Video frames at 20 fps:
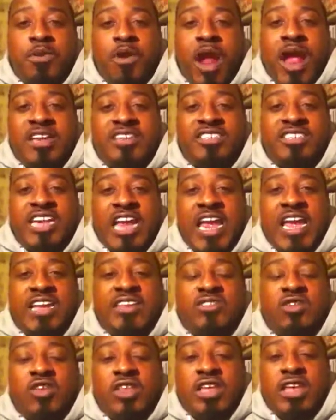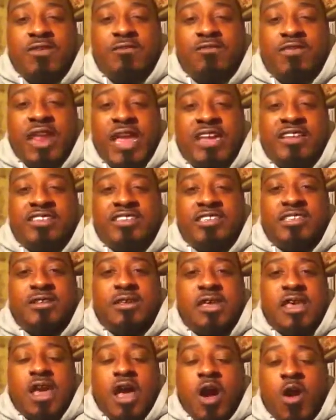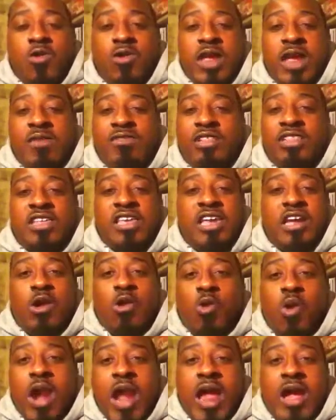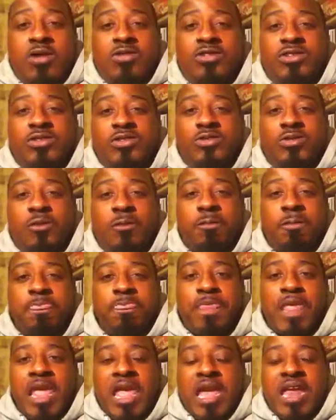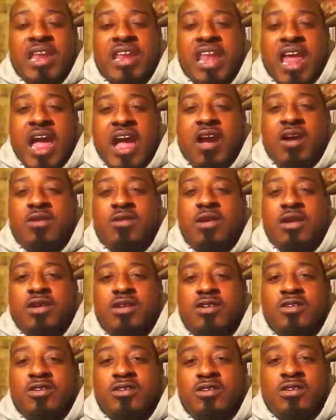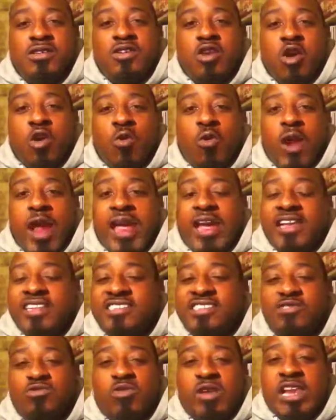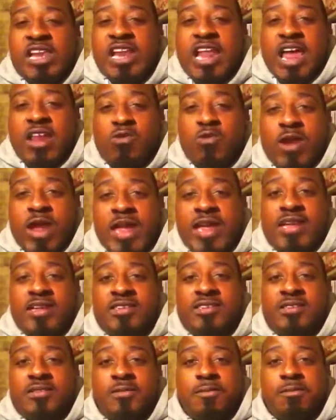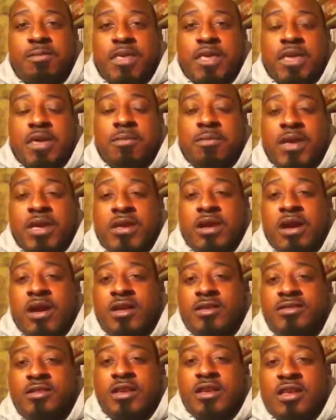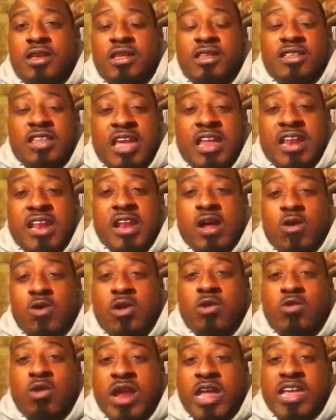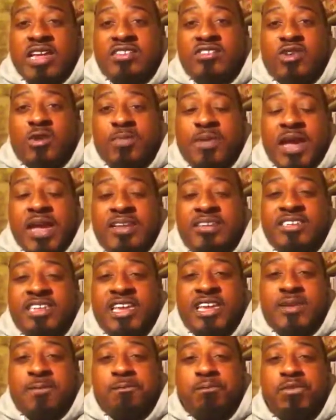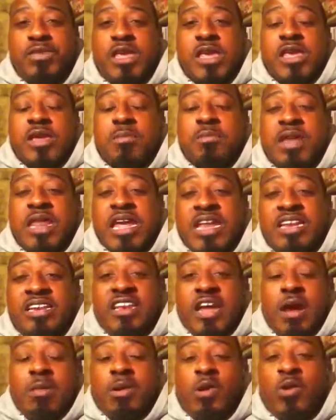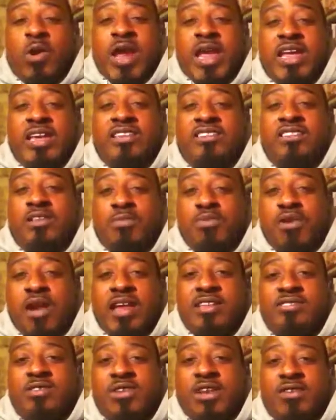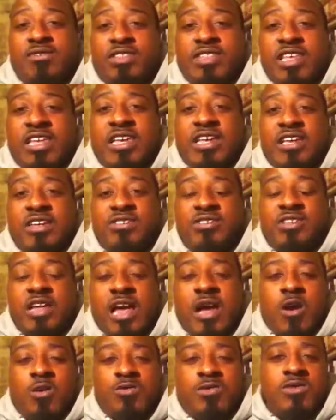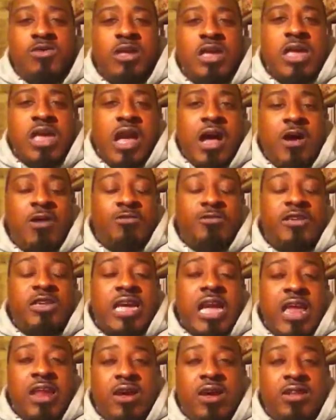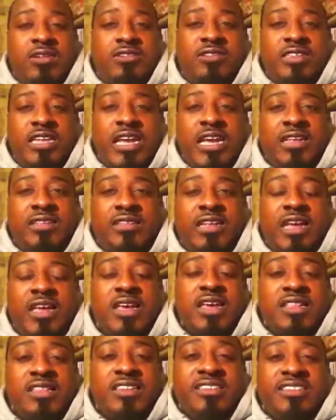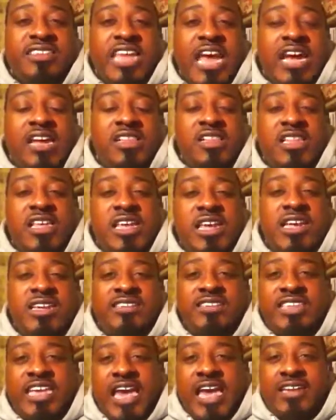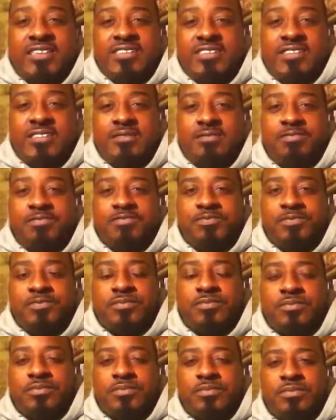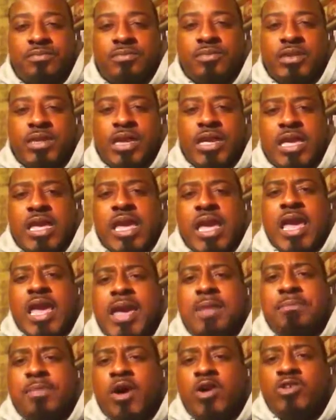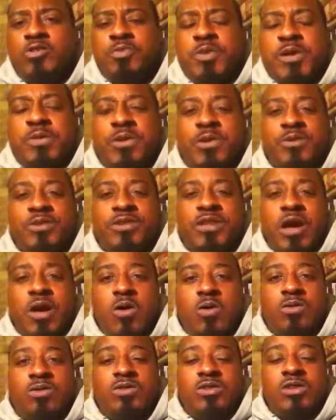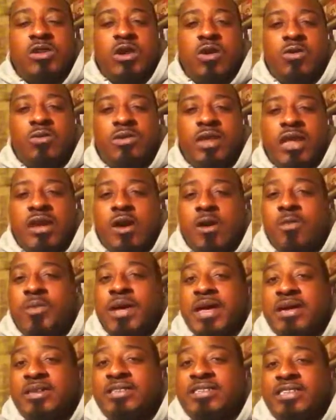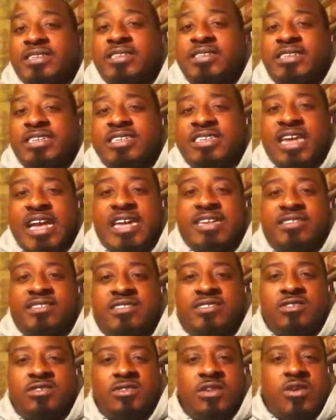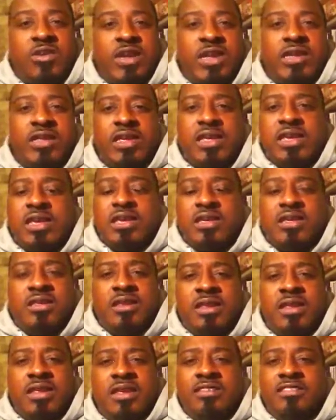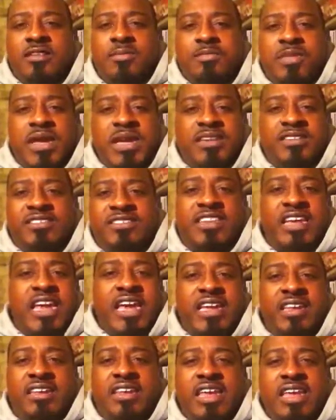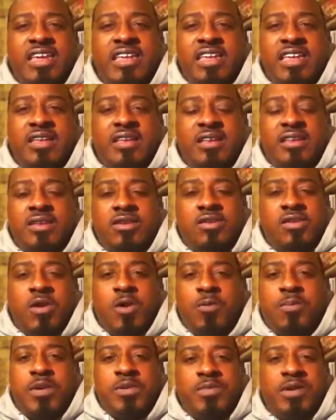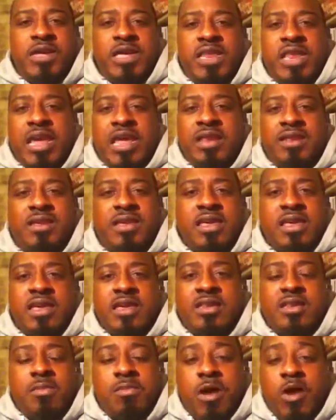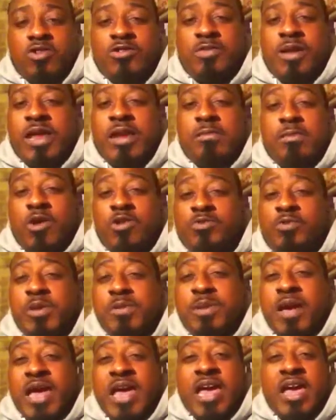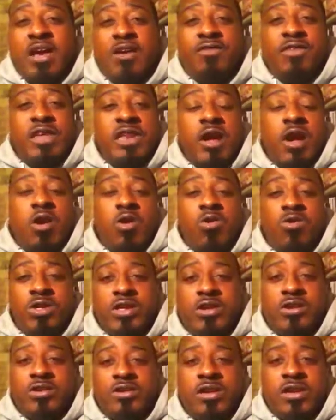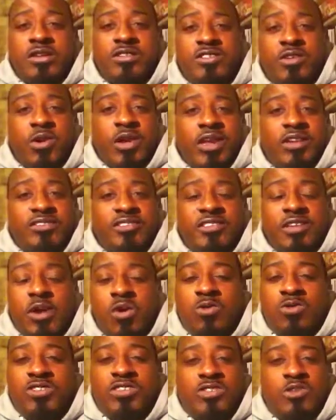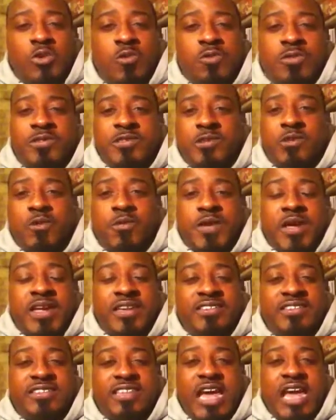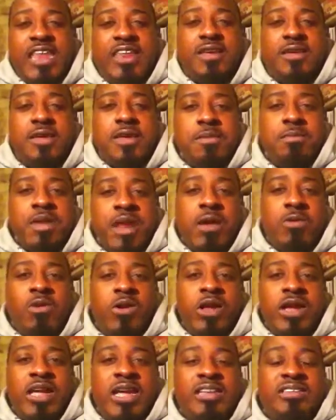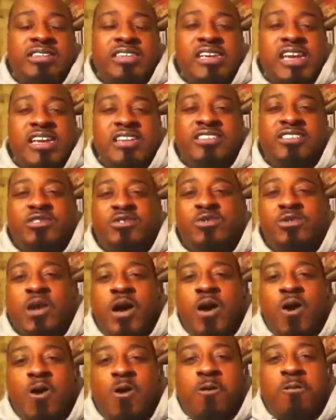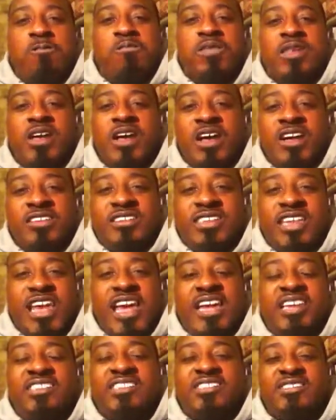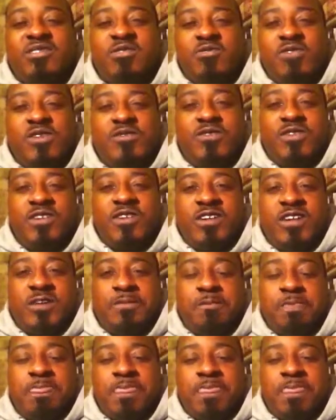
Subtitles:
price change or the inflation on everything around you, now your raise is really not a raise, because they didn't only raise your paycheck, but they double raised the price on everything else. So I hope you kind of understand that. The second thing is taxes. And most people don't, they don't pay attention to taxes. It's the biggest check they get, people get at the most money most people have in a whole year. So they're so super excited, but I want to educate you on a tax refund.